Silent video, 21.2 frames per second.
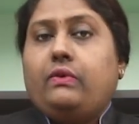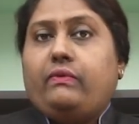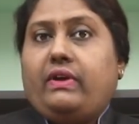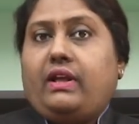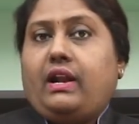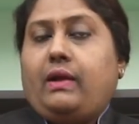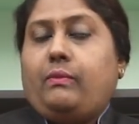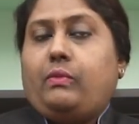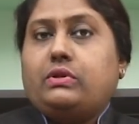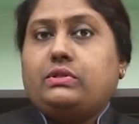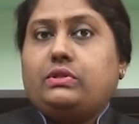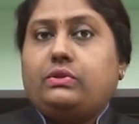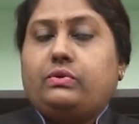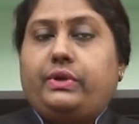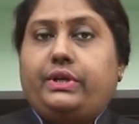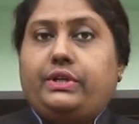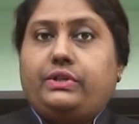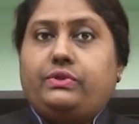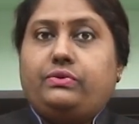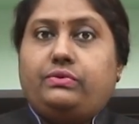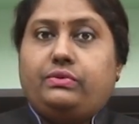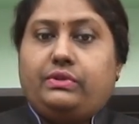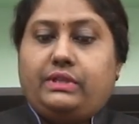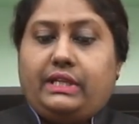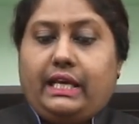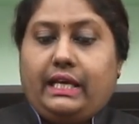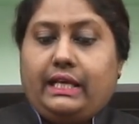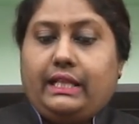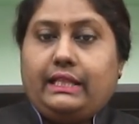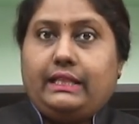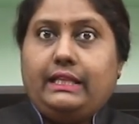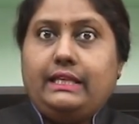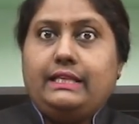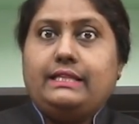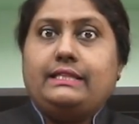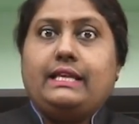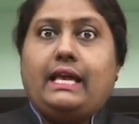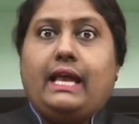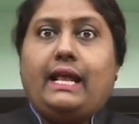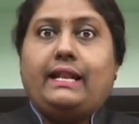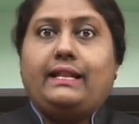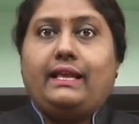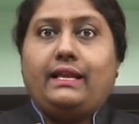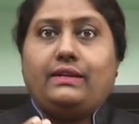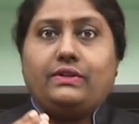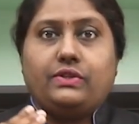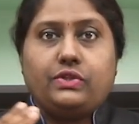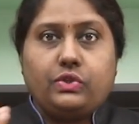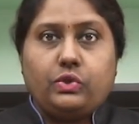where I'm also going to take this and then